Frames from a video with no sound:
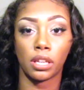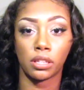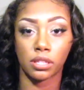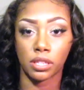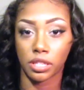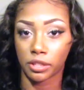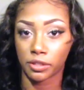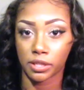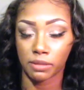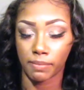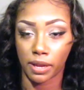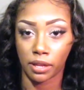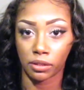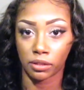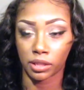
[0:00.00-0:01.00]
it in a serious
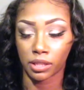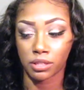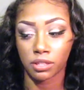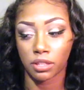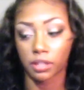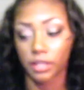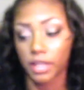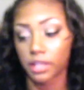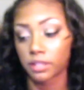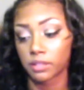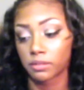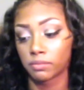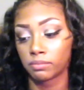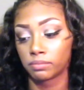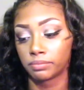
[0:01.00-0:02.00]
matter. Like,
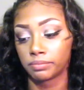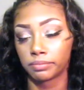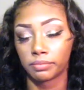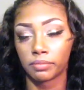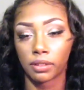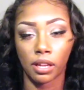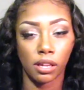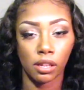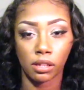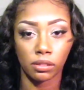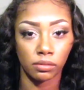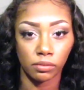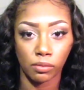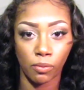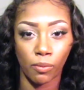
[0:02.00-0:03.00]
sarcasm.
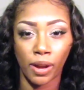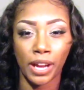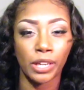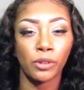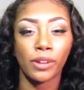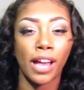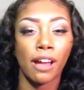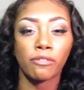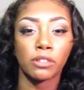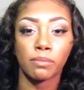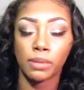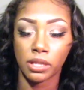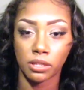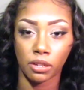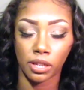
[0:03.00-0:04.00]
Why do you have to
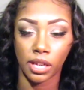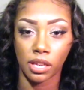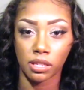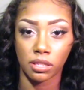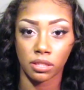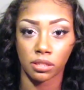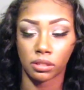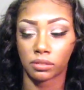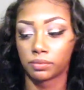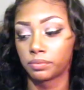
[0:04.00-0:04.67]
be sarcastic?